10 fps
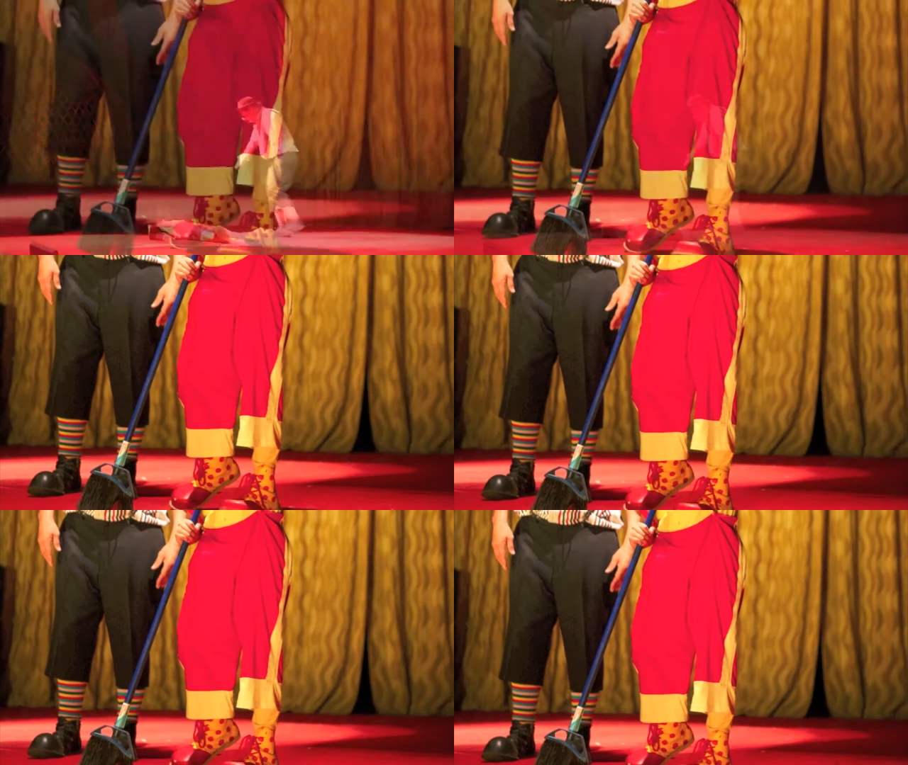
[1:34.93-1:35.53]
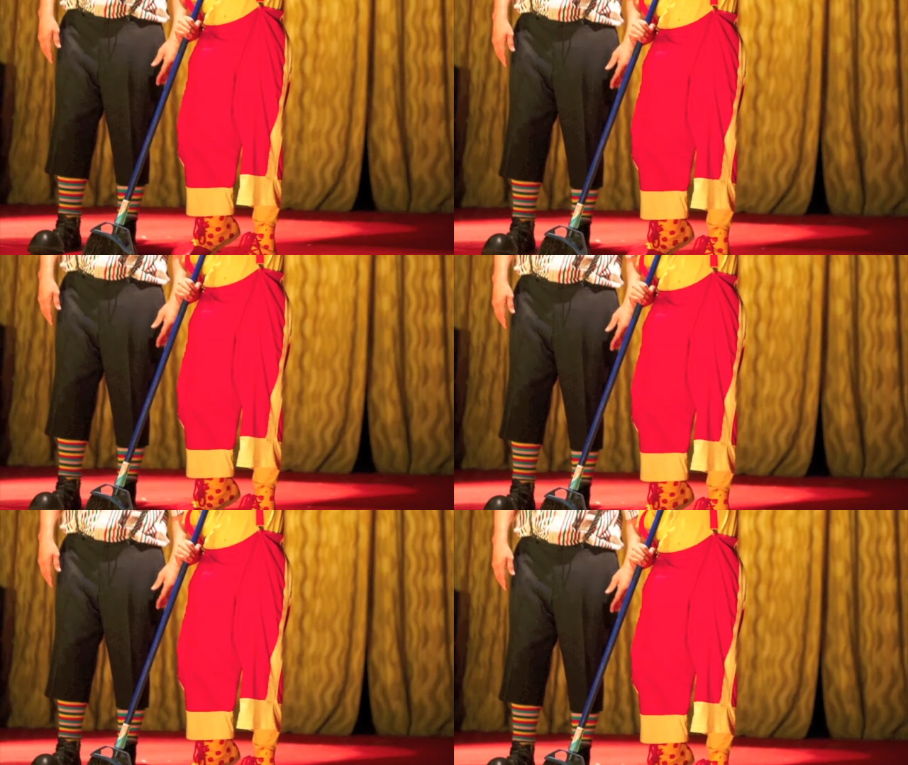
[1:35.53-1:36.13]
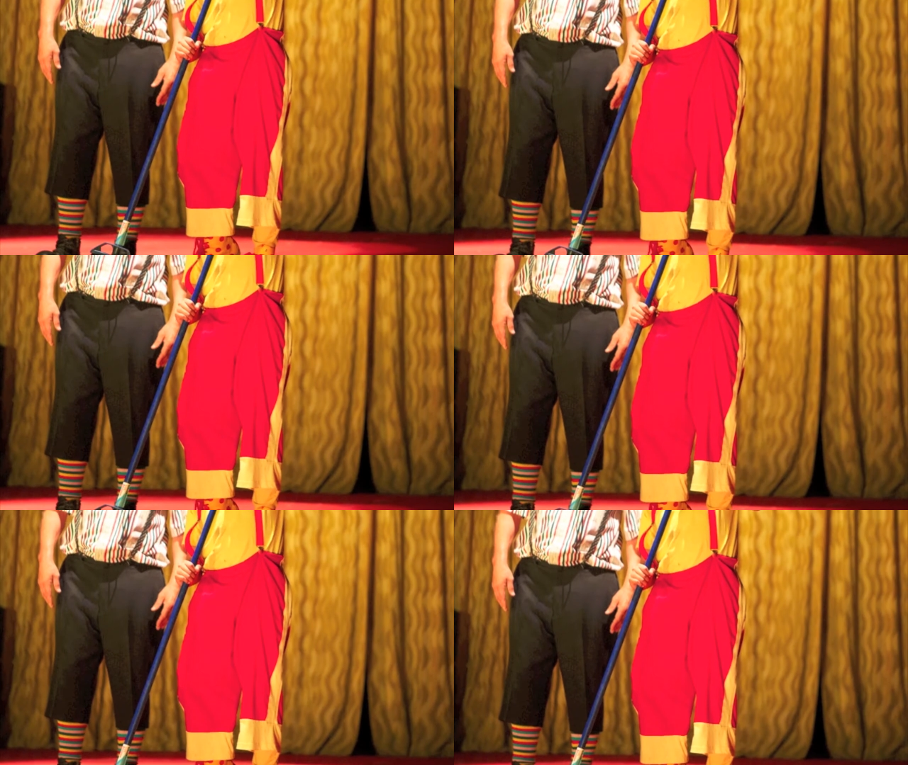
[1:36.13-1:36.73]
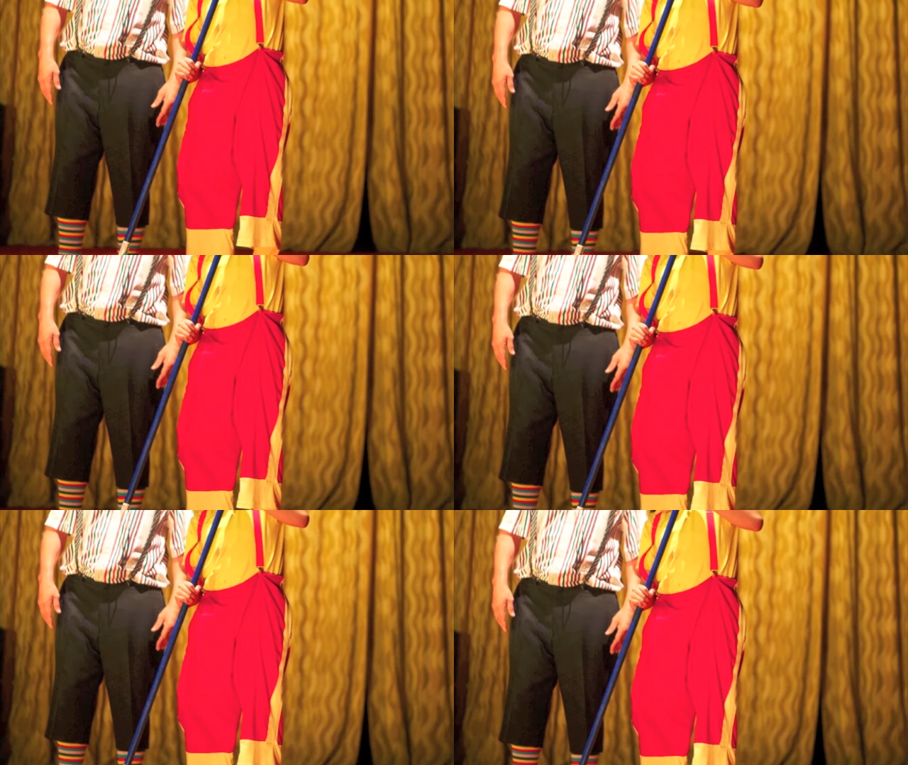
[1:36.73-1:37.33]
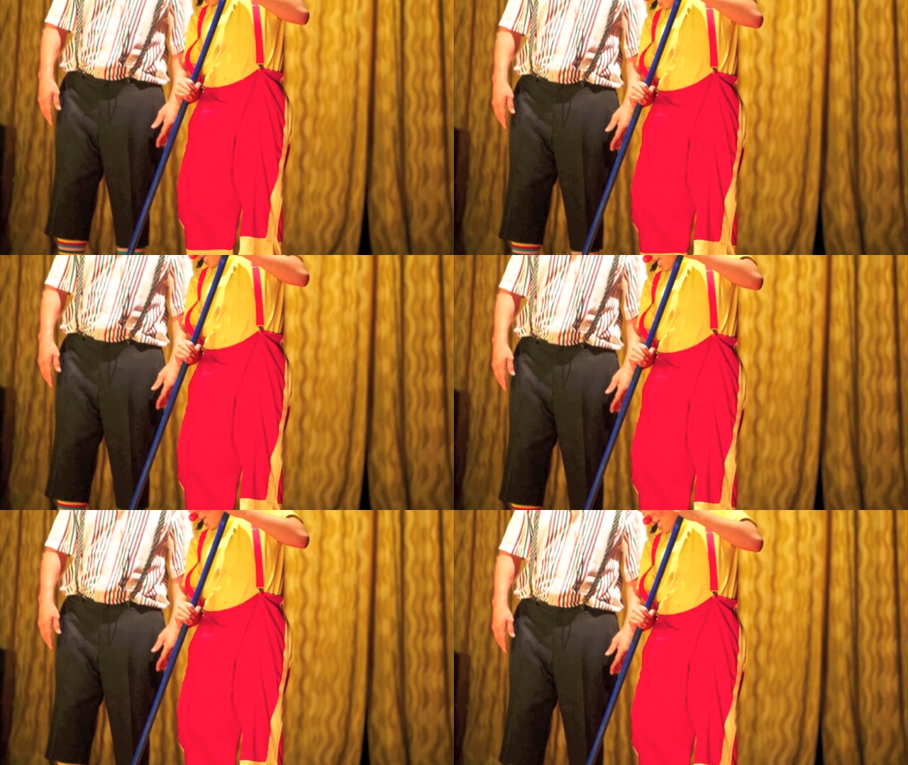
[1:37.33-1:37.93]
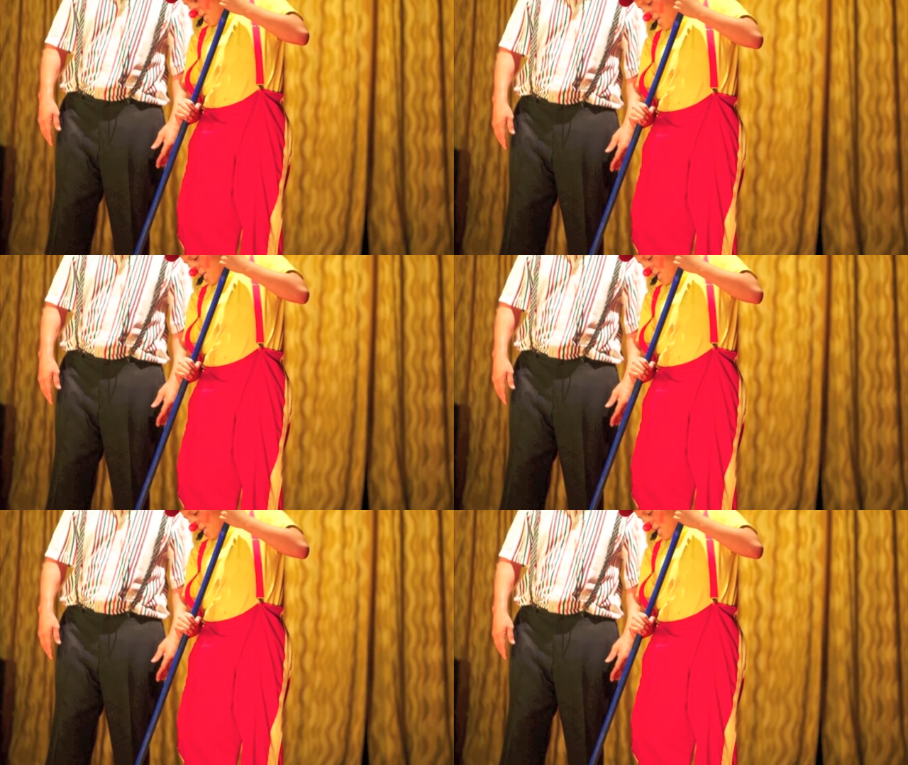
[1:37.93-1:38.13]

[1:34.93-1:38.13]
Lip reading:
(no speaker visible)